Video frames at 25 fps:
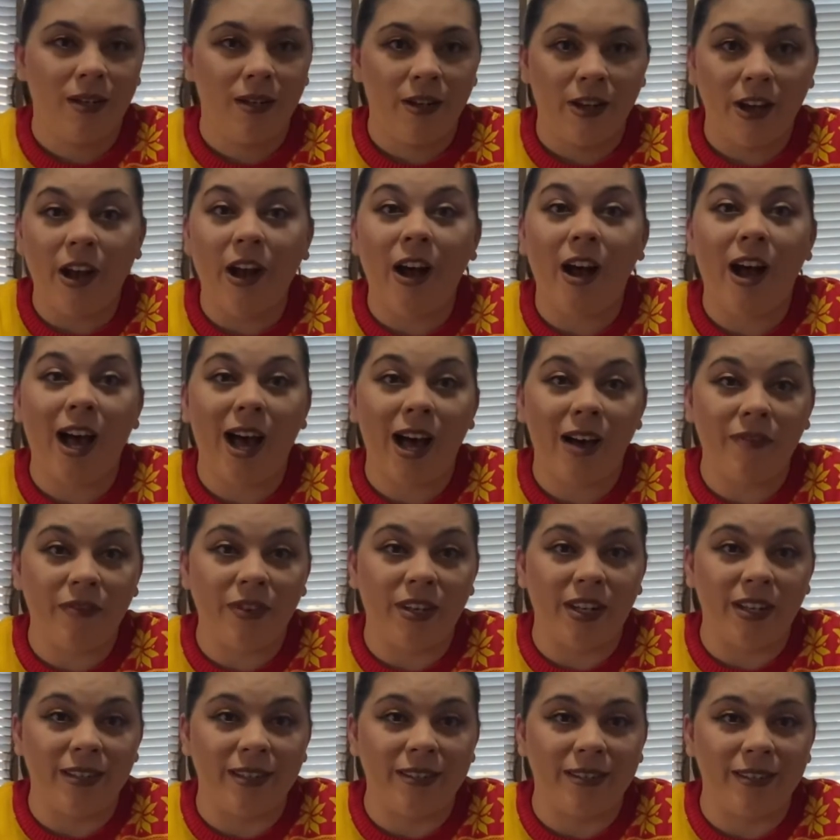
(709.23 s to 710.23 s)

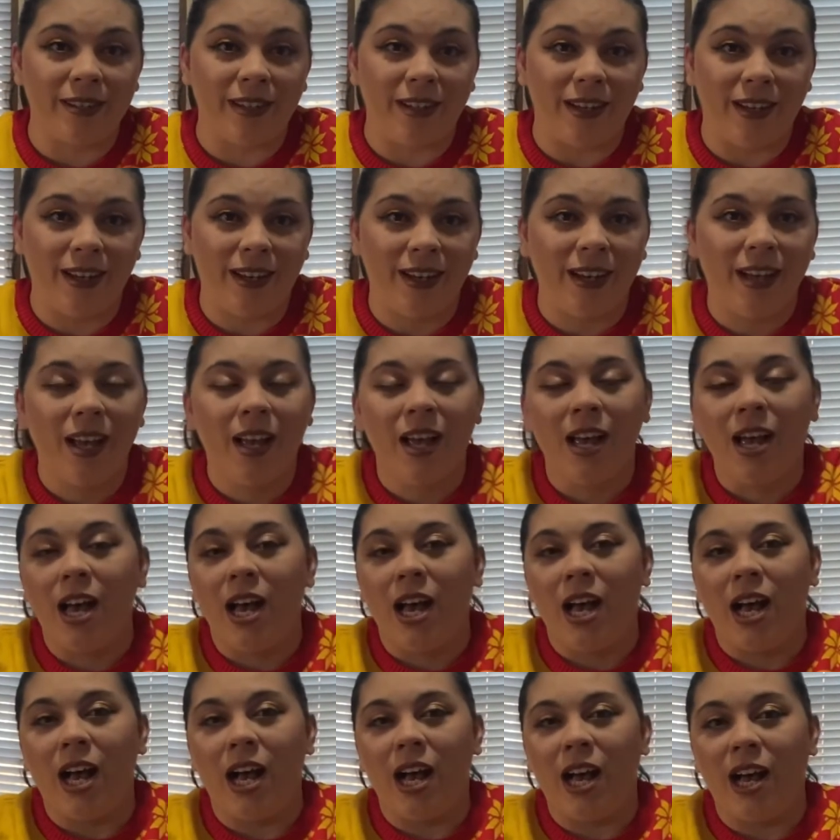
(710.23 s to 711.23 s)
obviously,
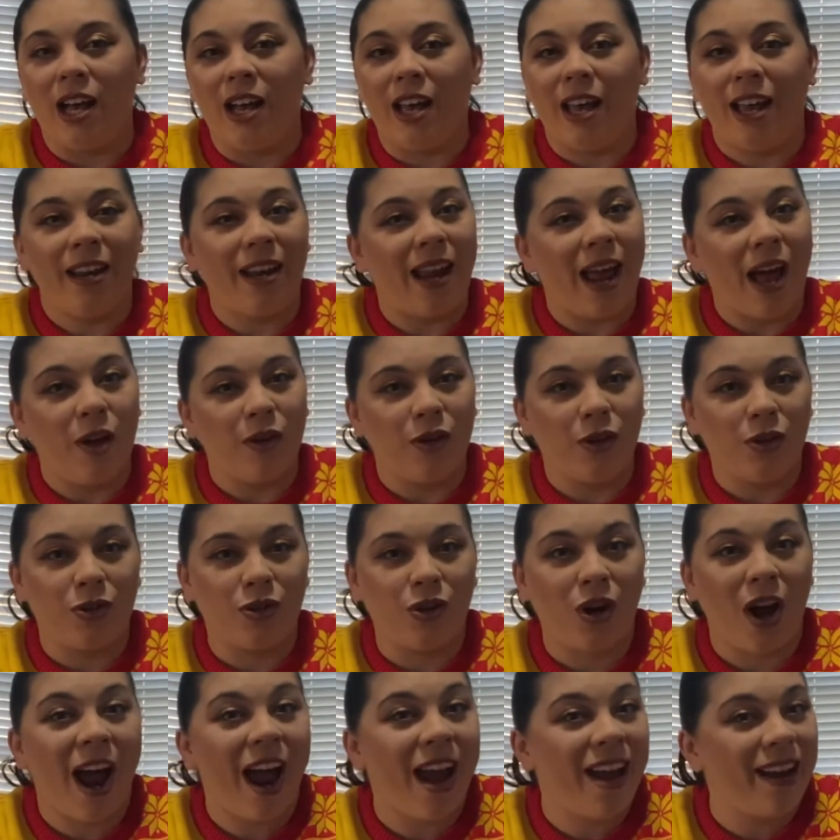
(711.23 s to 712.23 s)
and now you're
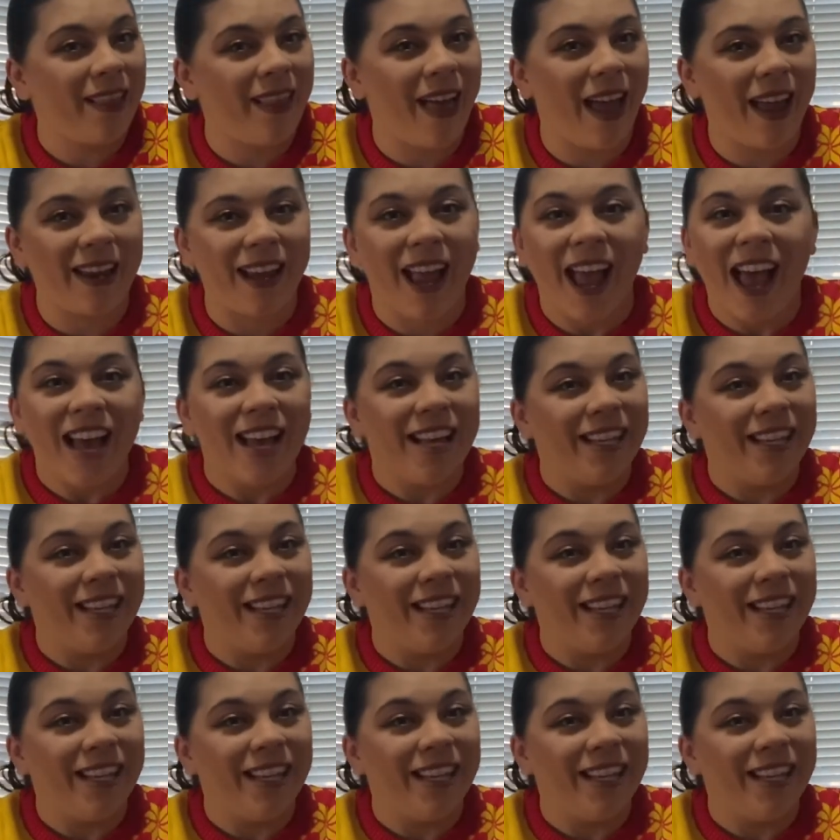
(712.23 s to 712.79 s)
trying to like